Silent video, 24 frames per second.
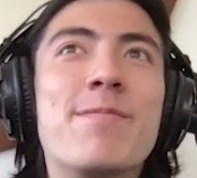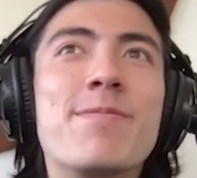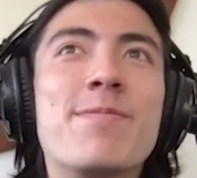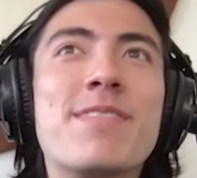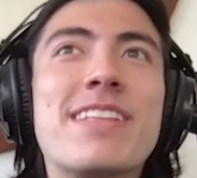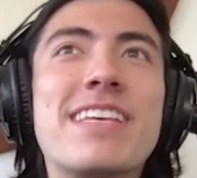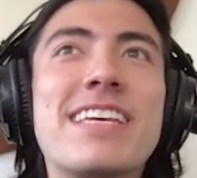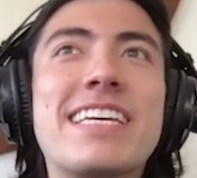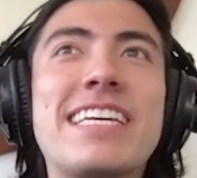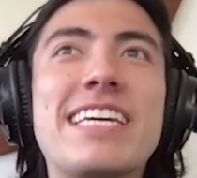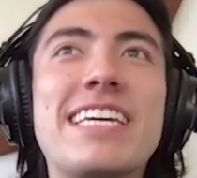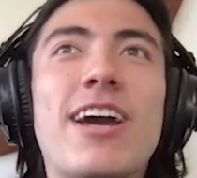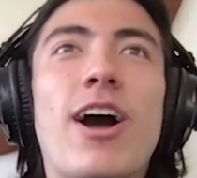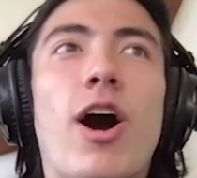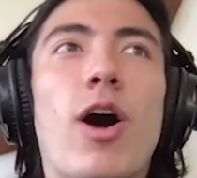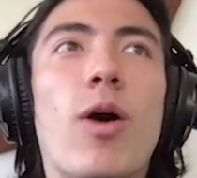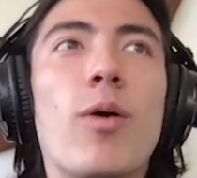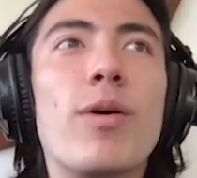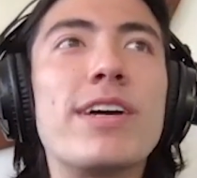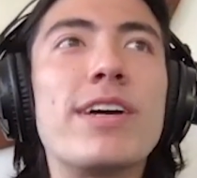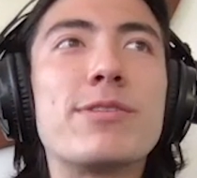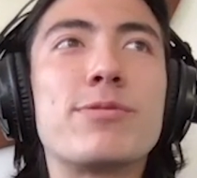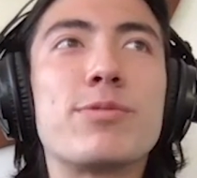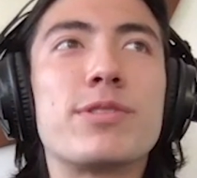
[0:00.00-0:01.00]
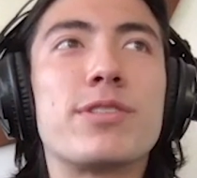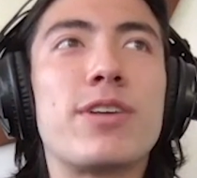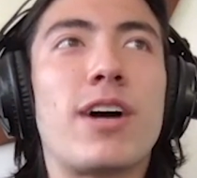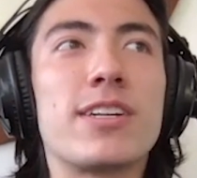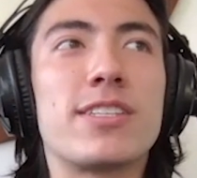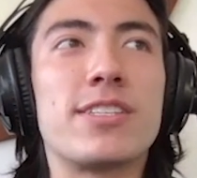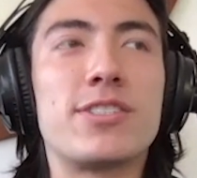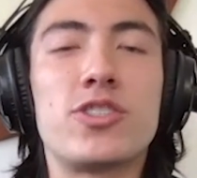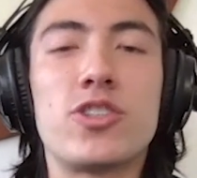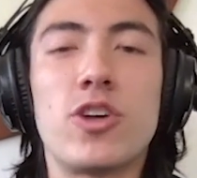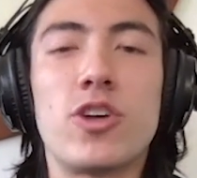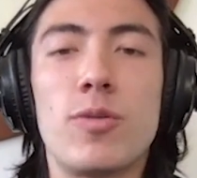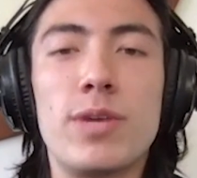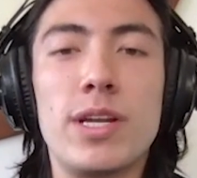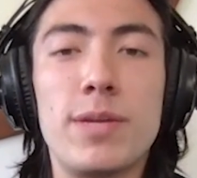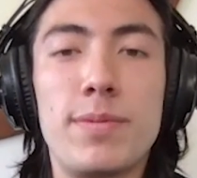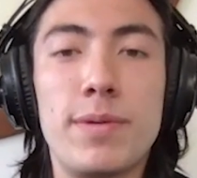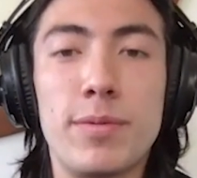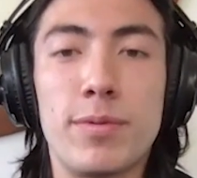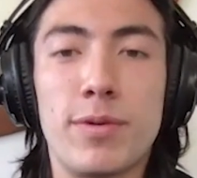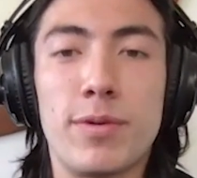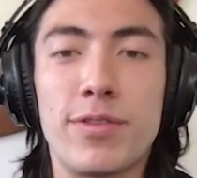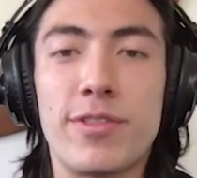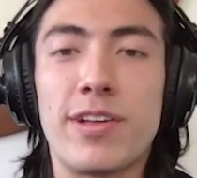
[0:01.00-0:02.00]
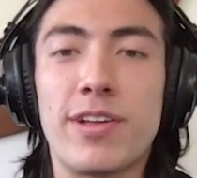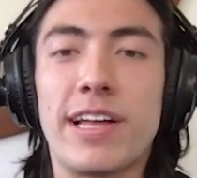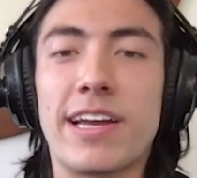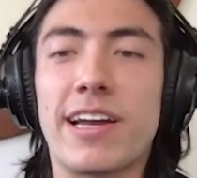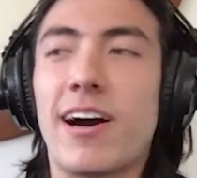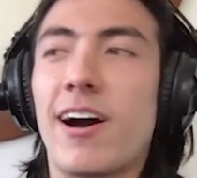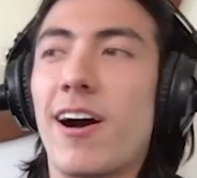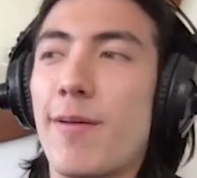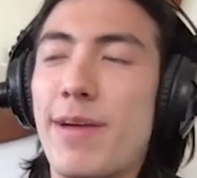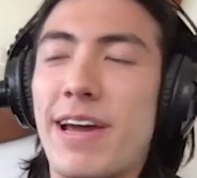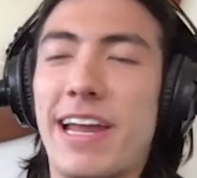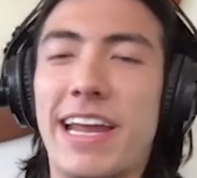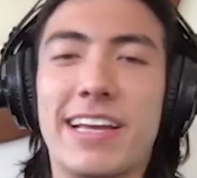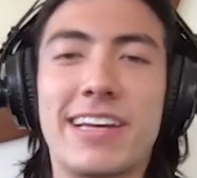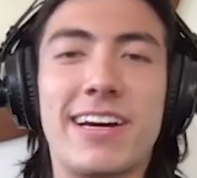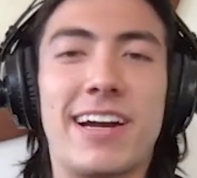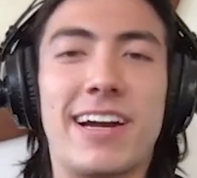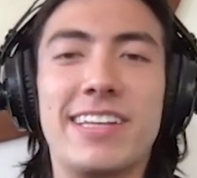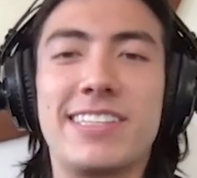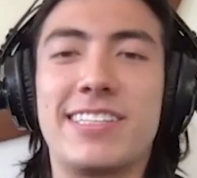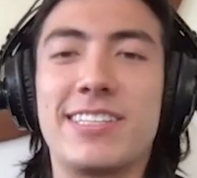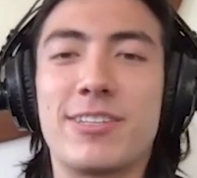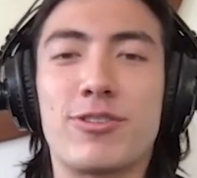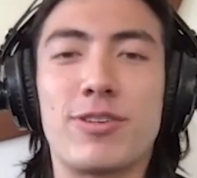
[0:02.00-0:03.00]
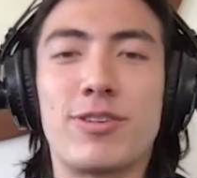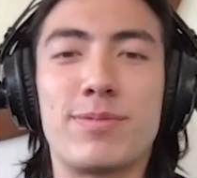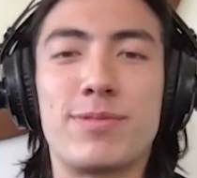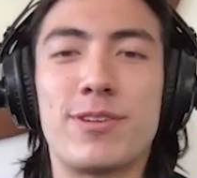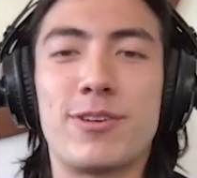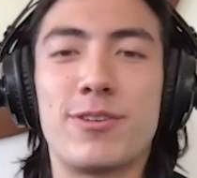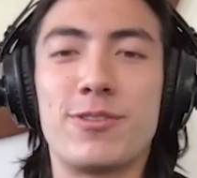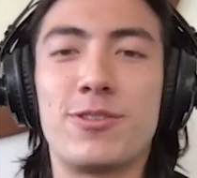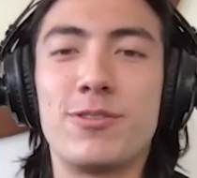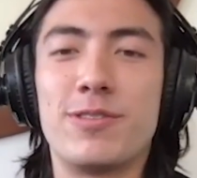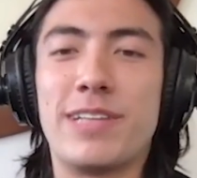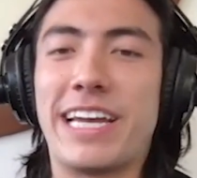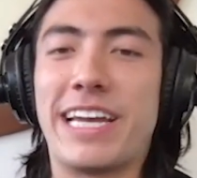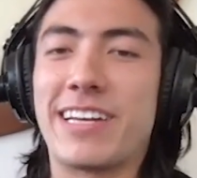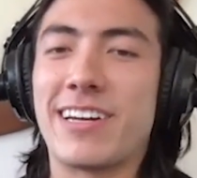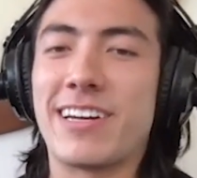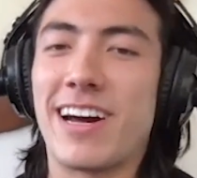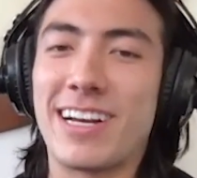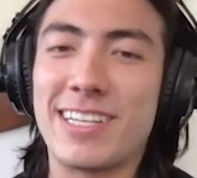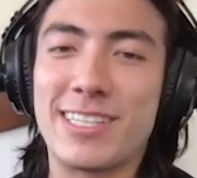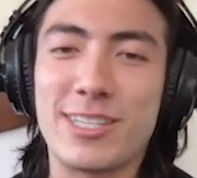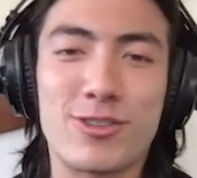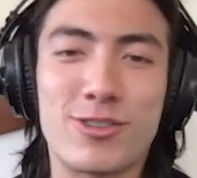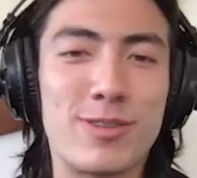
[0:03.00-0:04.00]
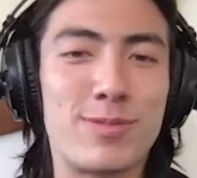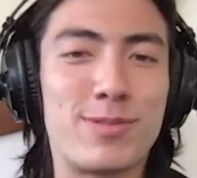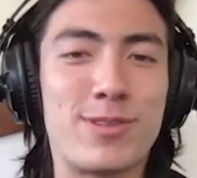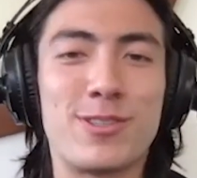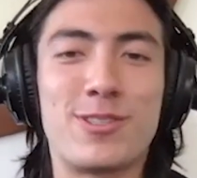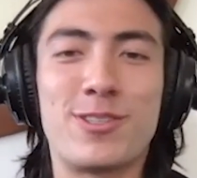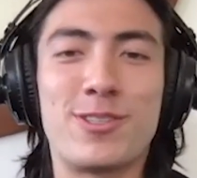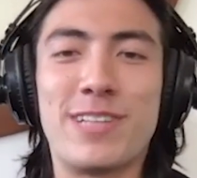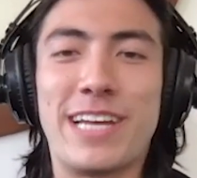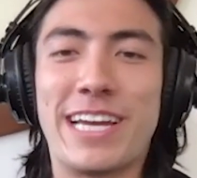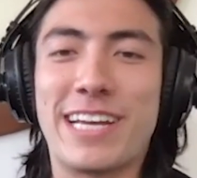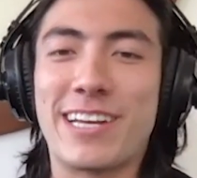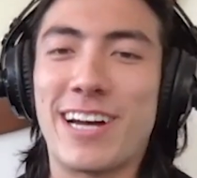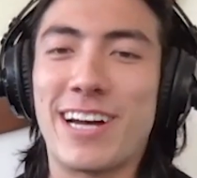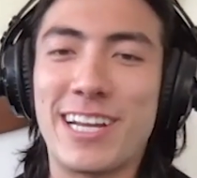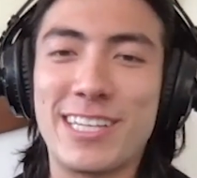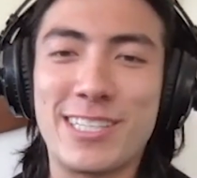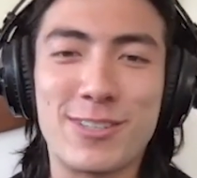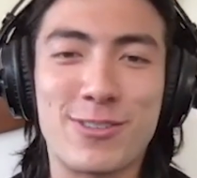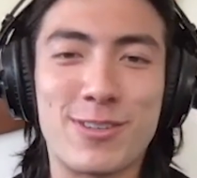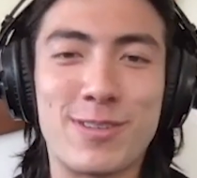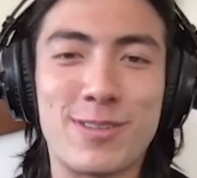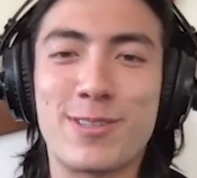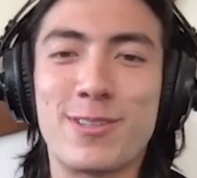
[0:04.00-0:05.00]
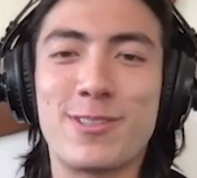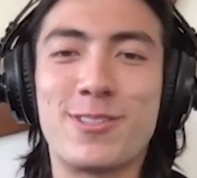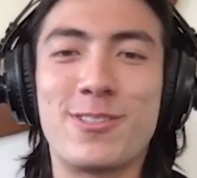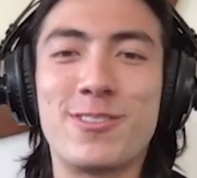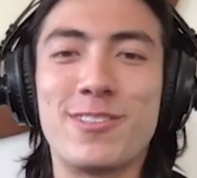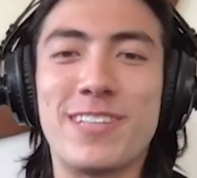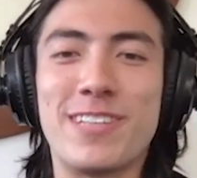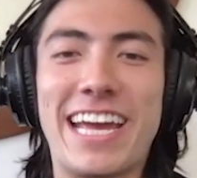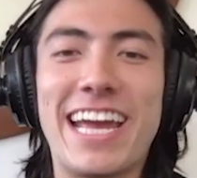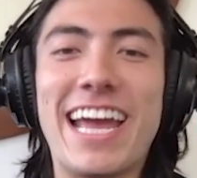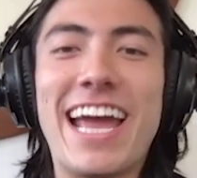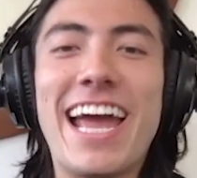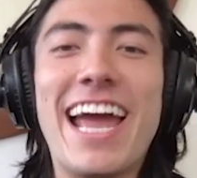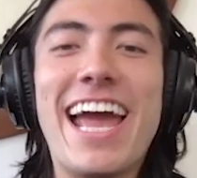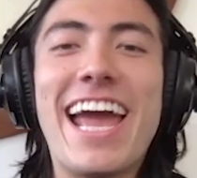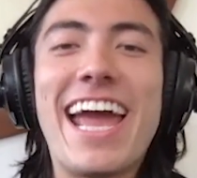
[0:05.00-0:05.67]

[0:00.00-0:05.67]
he always would talk to so many people, and they're like, "Oh man, I got into crypto too late. Got into crypto too late. Got into crypto too late."